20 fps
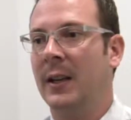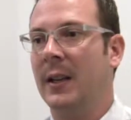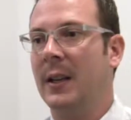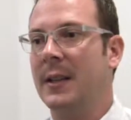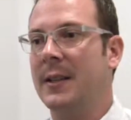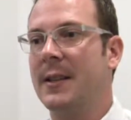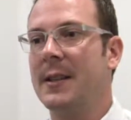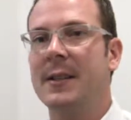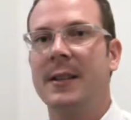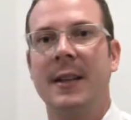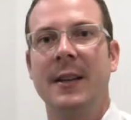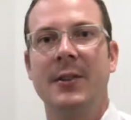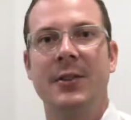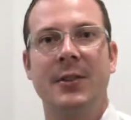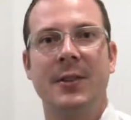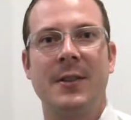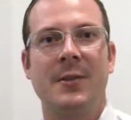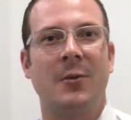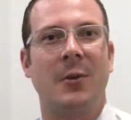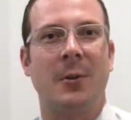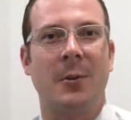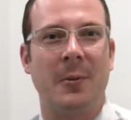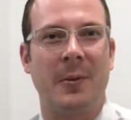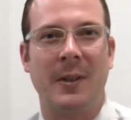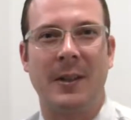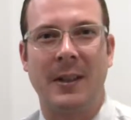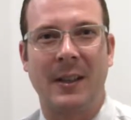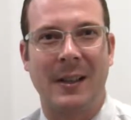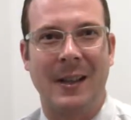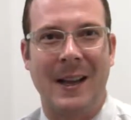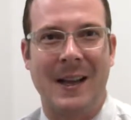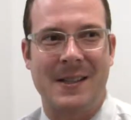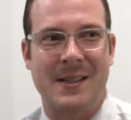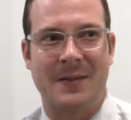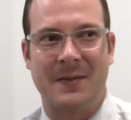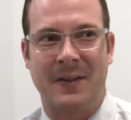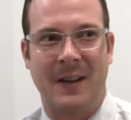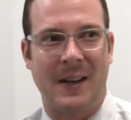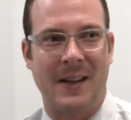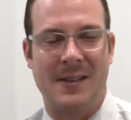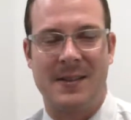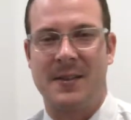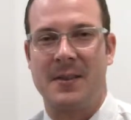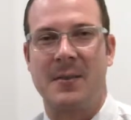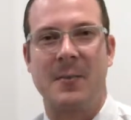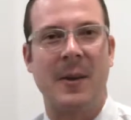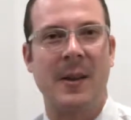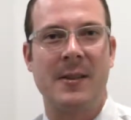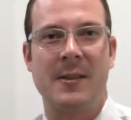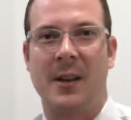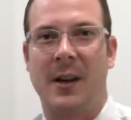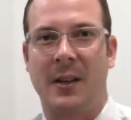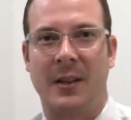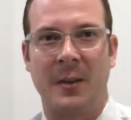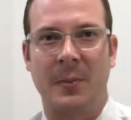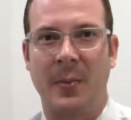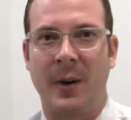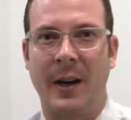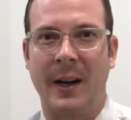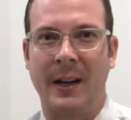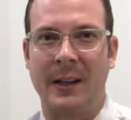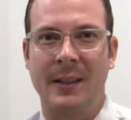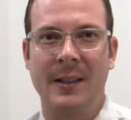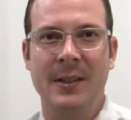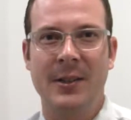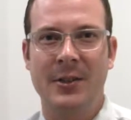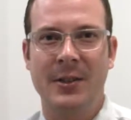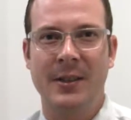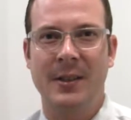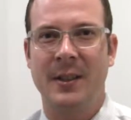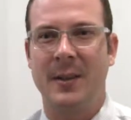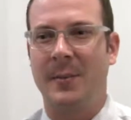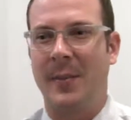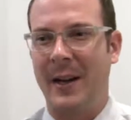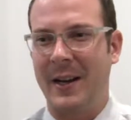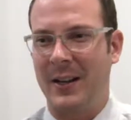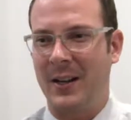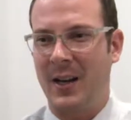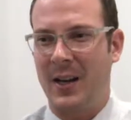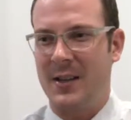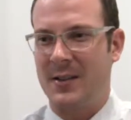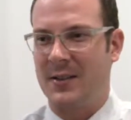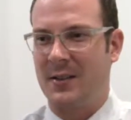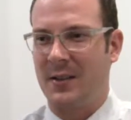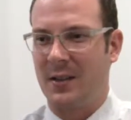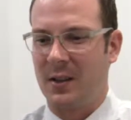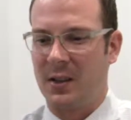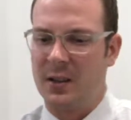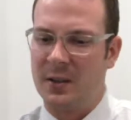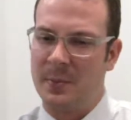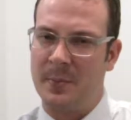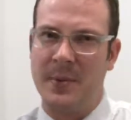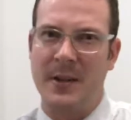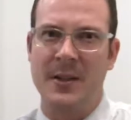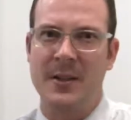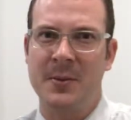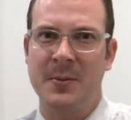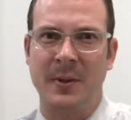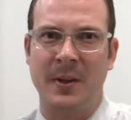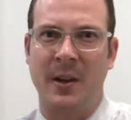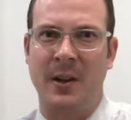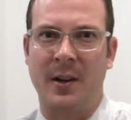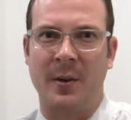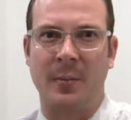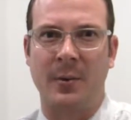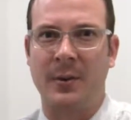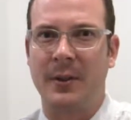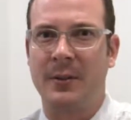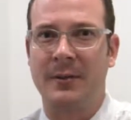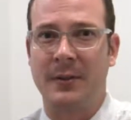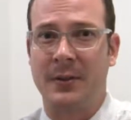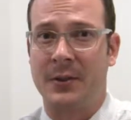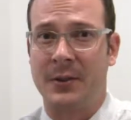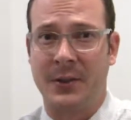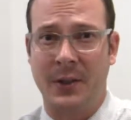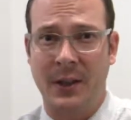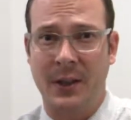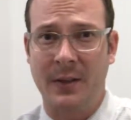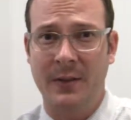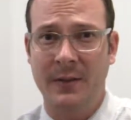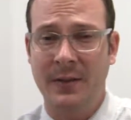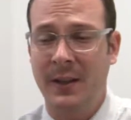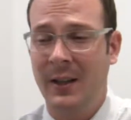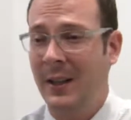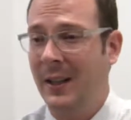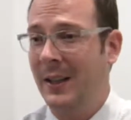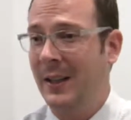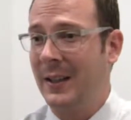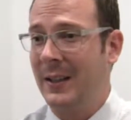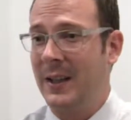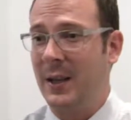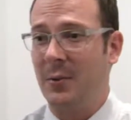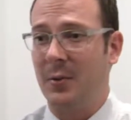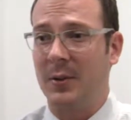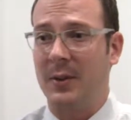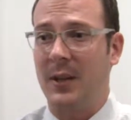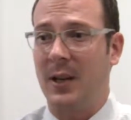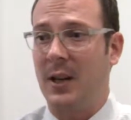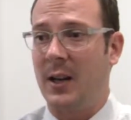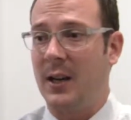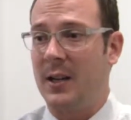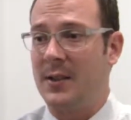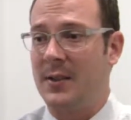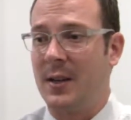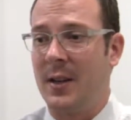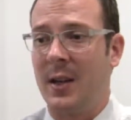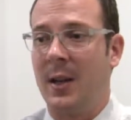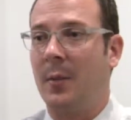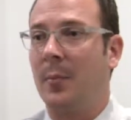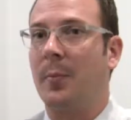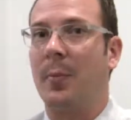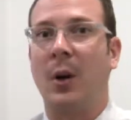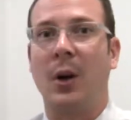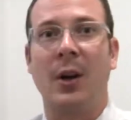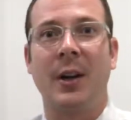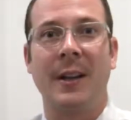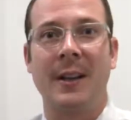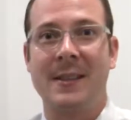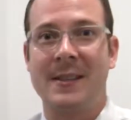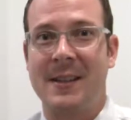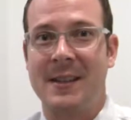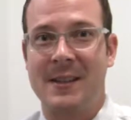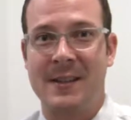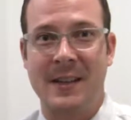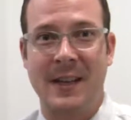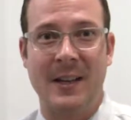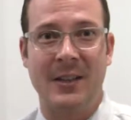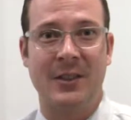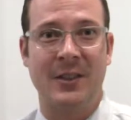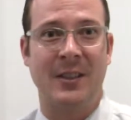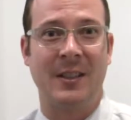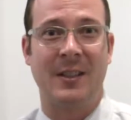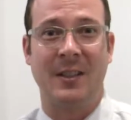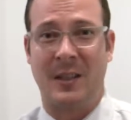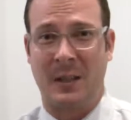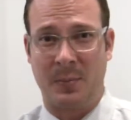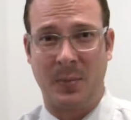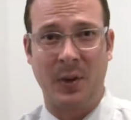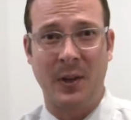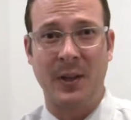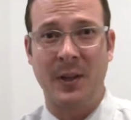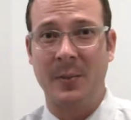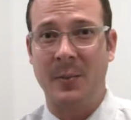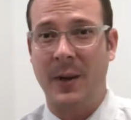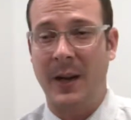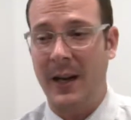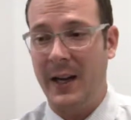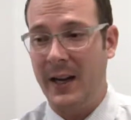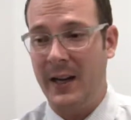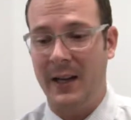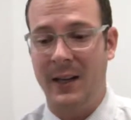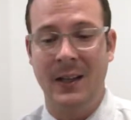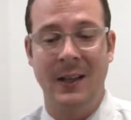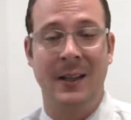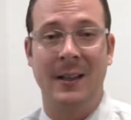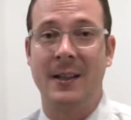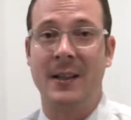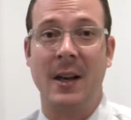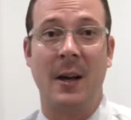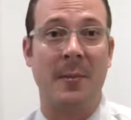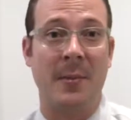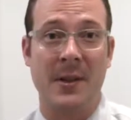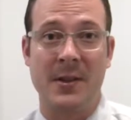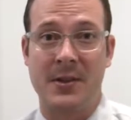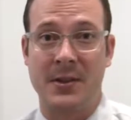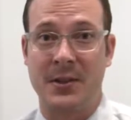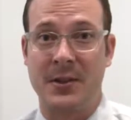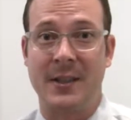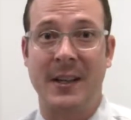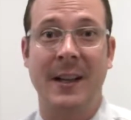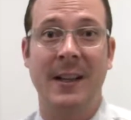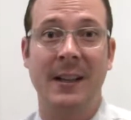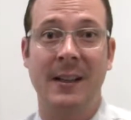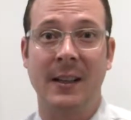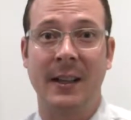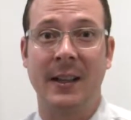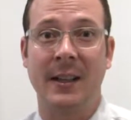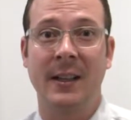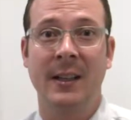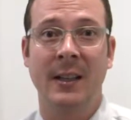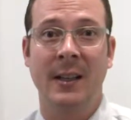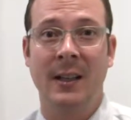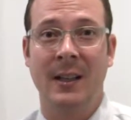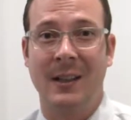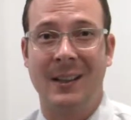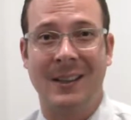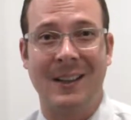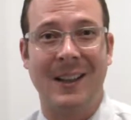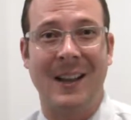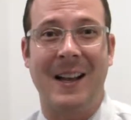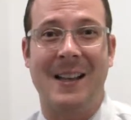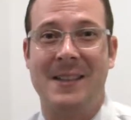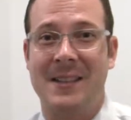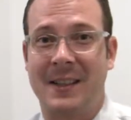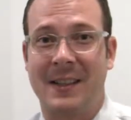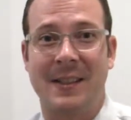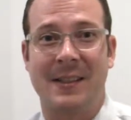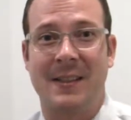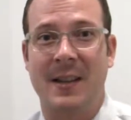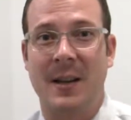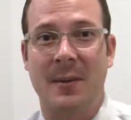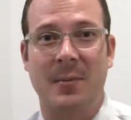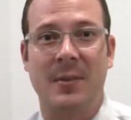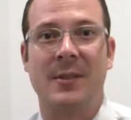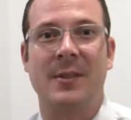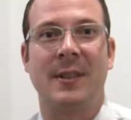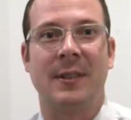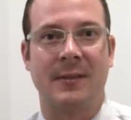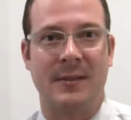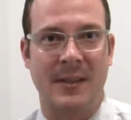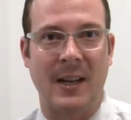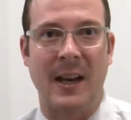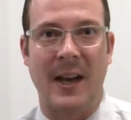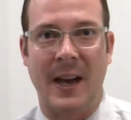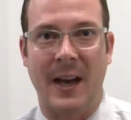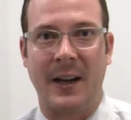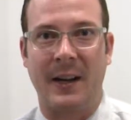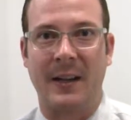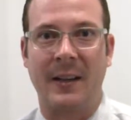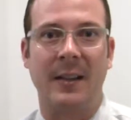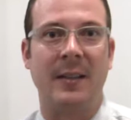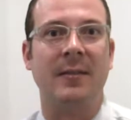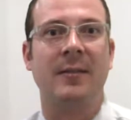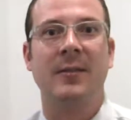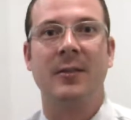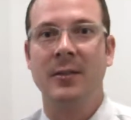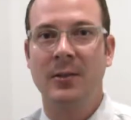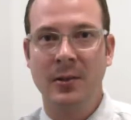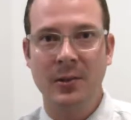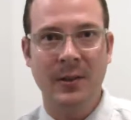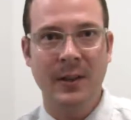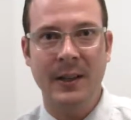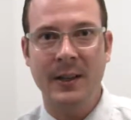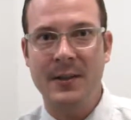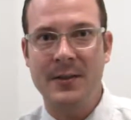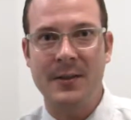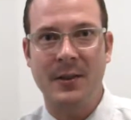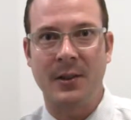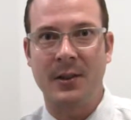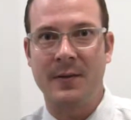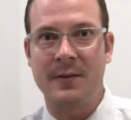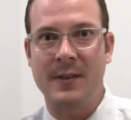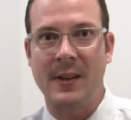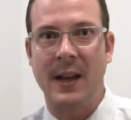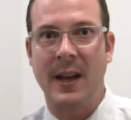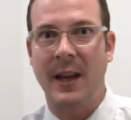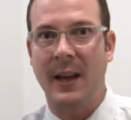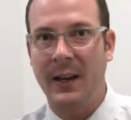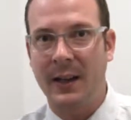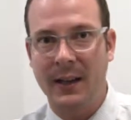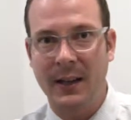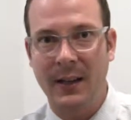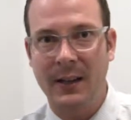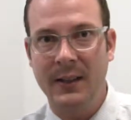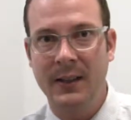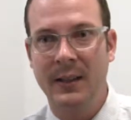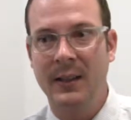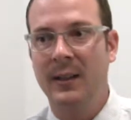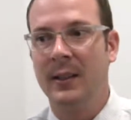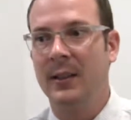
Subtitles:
A disc injury is what we would classify as a space-occupying lesion that might cause a little impingement on a peripheral nerve that would cause burning sensation, like burning pain, numbness, or tingling. Classic examples of sciatica. Who here has heard of sciatica?